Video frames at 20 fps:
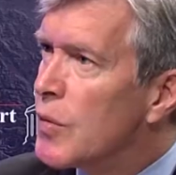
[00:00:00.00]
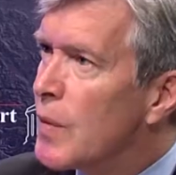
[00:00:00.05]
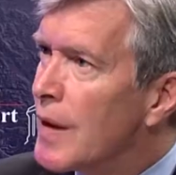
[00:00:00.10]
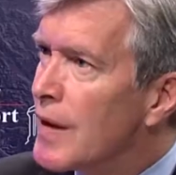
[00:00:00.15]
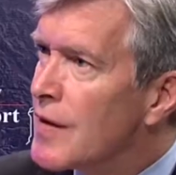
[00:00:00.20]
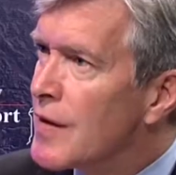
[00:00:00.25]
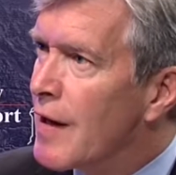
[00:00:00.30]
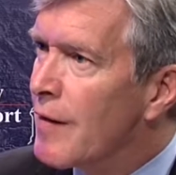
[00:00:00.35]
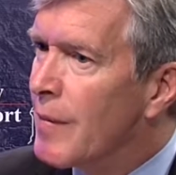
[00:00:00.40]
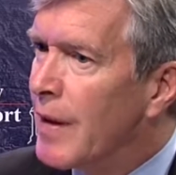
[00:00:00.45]
we
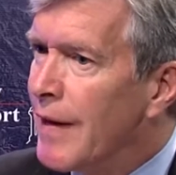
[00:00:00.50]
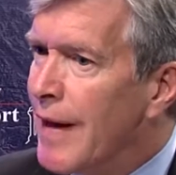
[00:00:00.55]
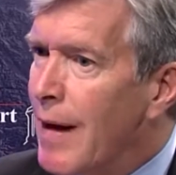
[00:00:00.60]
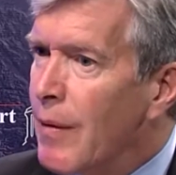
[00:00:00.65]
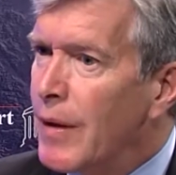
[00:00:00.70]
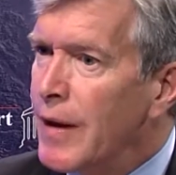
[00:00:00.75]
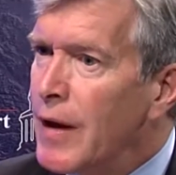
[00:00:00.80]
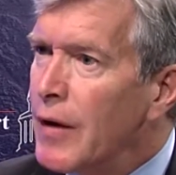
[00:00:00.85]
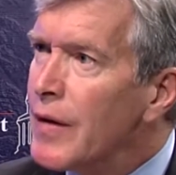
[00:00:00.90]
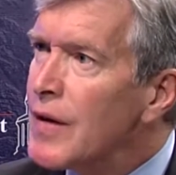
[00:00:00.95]
can save money
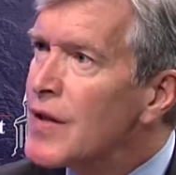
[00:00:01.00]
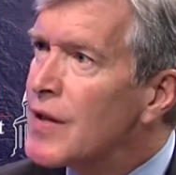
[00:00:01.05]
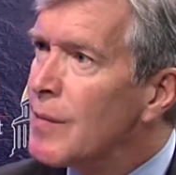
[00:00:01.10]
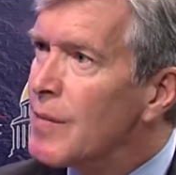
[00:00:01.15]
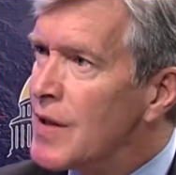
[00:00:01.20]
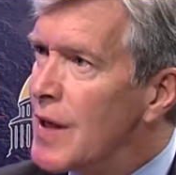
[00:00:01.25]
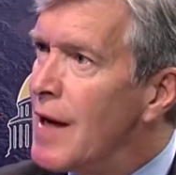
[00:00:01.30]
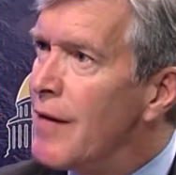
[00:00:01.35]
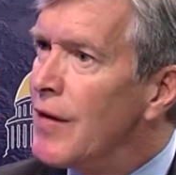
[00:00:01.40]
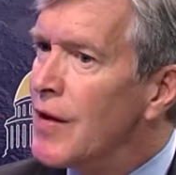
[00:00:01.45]
that way. And there is some
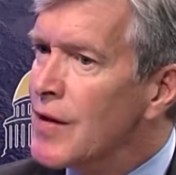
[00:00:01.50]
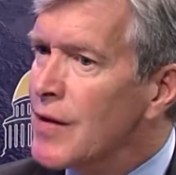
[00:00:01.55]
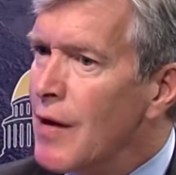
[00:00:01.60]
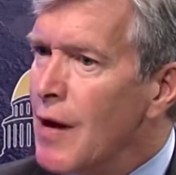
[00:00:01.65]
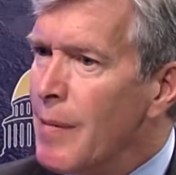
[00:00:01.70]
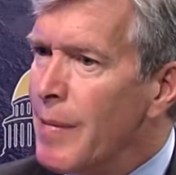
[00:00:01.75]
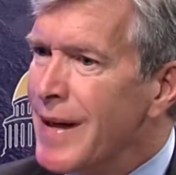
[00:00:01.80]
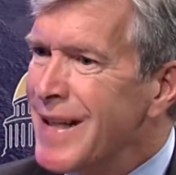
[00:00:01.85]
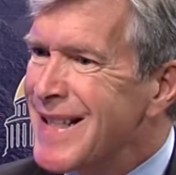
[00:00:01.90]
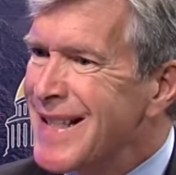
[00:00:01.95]
savings
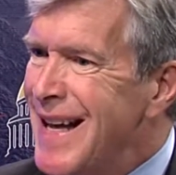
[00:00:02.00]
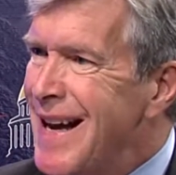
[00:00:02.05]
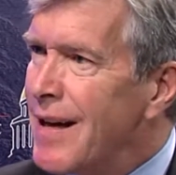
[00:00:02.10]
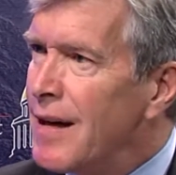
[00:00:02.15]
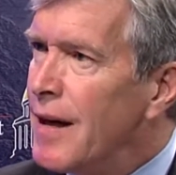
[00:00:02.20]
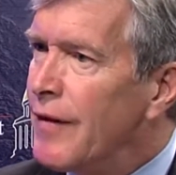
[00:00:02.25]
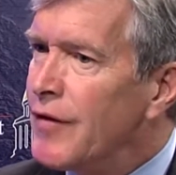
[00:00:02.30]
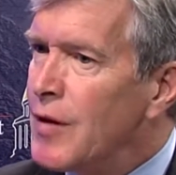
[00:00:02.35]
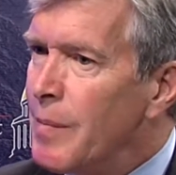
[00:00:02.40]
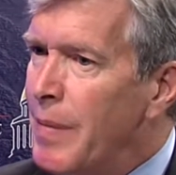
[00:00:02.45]
there, but it's not
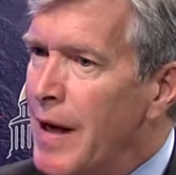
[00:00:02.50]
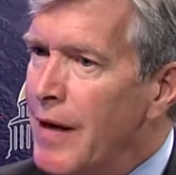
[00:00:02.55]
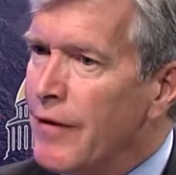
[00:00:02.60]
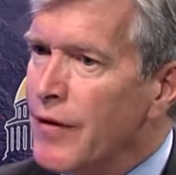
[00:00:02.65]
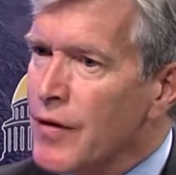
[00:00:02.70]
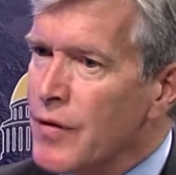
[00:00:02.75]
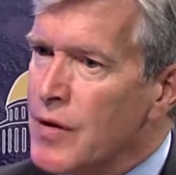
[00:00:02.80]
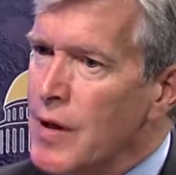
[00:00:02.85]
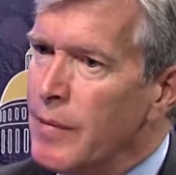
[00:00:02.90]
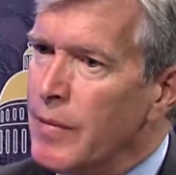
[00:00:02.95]
enough to pay
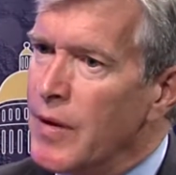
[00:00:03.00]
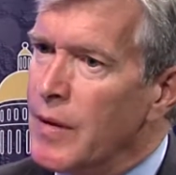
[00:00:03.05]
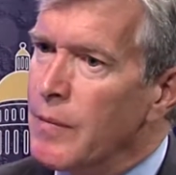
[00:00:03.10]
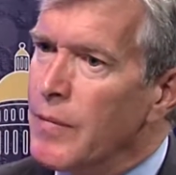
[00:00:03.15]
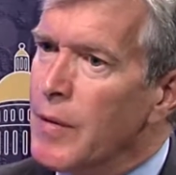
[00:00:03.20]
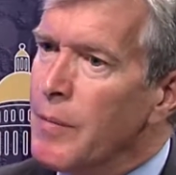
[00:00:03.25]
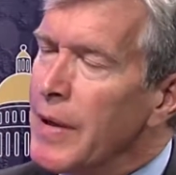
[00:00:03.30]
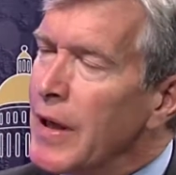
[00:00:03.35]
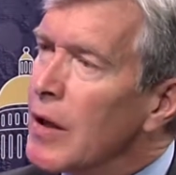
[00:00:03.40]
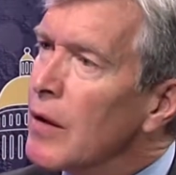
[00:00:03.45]
for some of
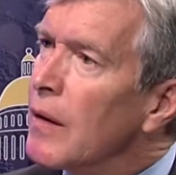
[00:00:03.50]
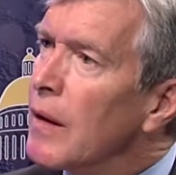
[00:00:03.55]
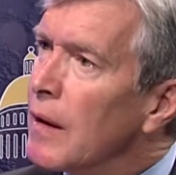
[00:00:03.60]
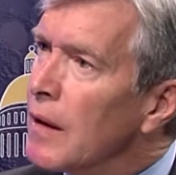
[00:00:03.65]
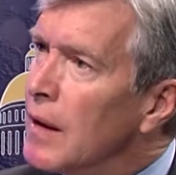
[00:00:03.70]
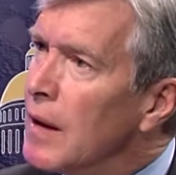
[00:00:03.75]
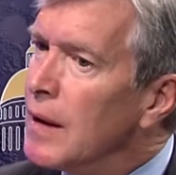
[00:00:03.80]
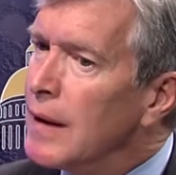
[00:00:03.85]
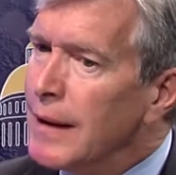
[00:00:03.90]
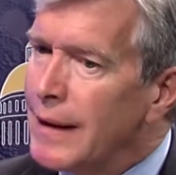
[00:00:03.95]
the bigger
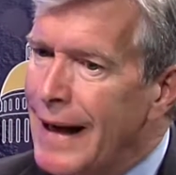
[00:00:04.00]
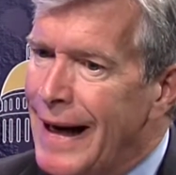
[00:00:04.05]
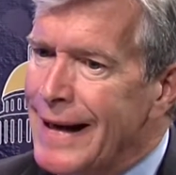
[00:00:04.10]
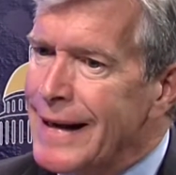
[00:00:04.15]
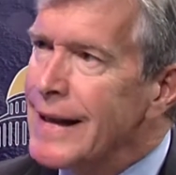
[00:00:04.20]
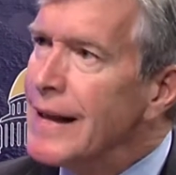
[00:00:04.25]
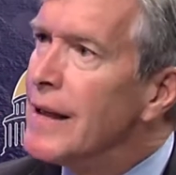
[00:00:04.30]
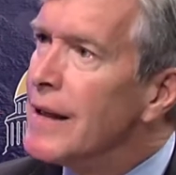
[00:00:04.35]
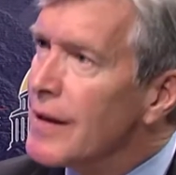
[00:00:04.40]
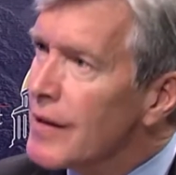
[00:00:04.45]

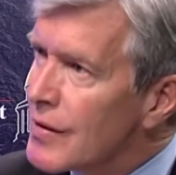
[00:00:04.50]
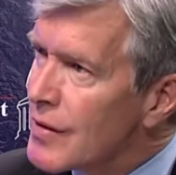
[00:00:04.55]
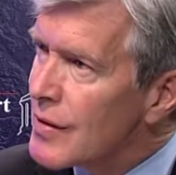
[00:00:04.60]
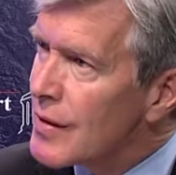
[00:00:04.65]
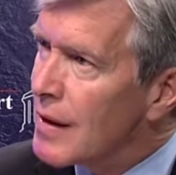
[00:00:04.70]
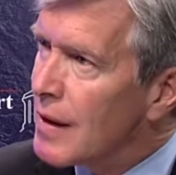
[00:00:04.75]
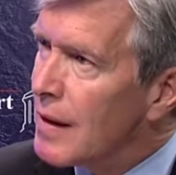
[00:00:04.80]
ideas.